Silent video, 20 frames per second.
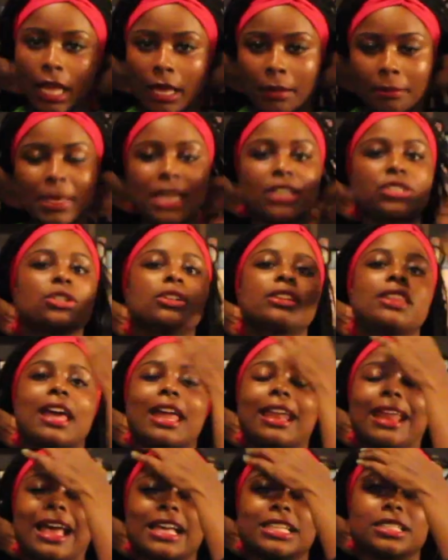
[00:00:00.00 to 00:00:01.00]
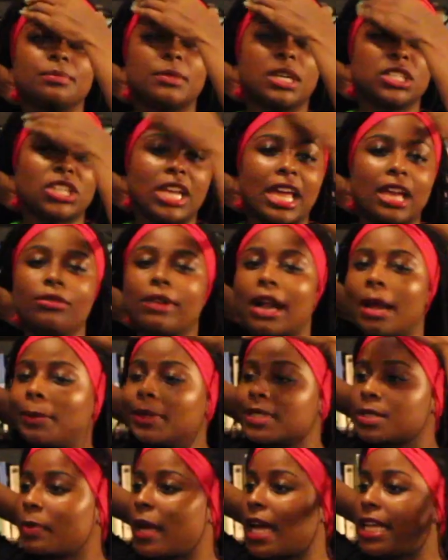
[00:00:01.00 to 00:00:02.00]
Make sure that as much head wrap
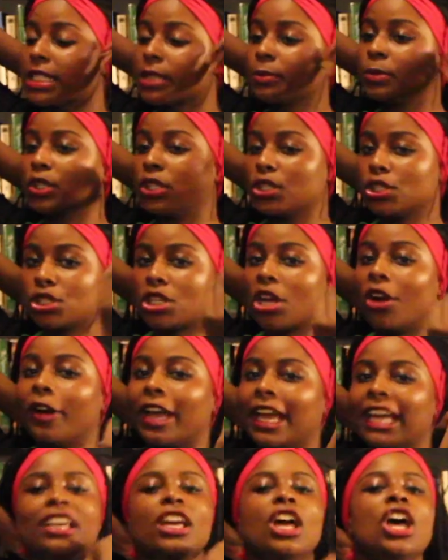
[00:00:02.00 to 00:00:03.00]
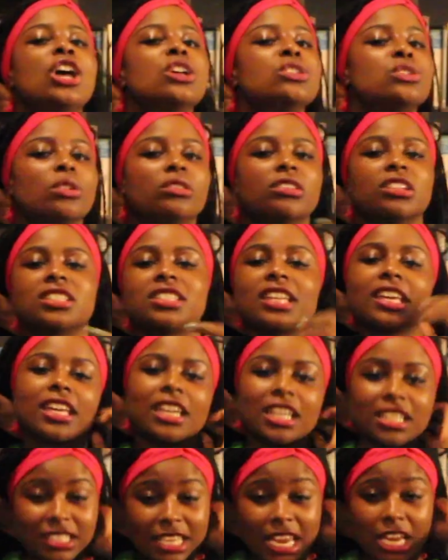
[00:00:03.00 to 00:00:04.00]
as possible is showing, so it looks like an
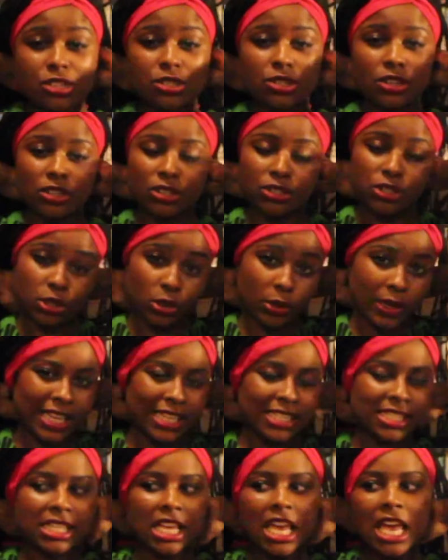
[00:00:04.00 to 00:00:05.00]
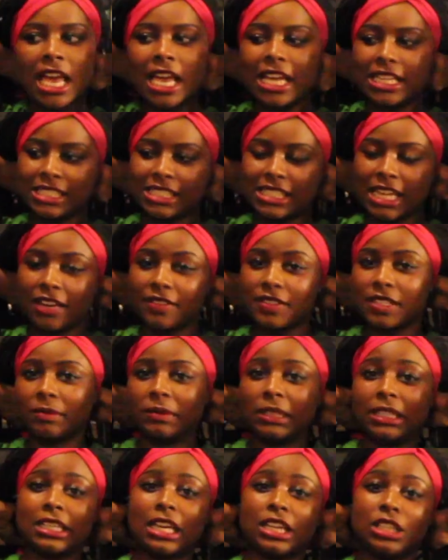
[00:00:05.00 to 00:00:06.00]
intentional choice instead of
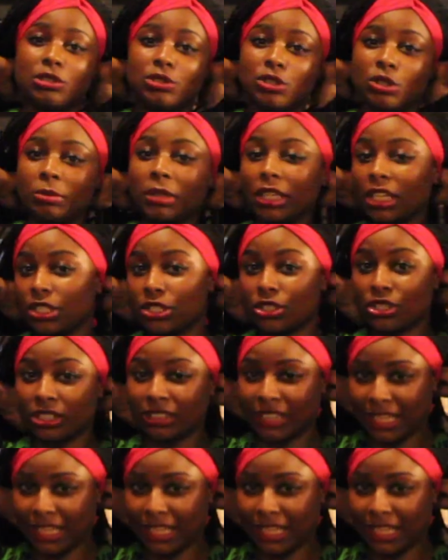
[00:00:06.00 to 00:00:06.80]
something that you do because you're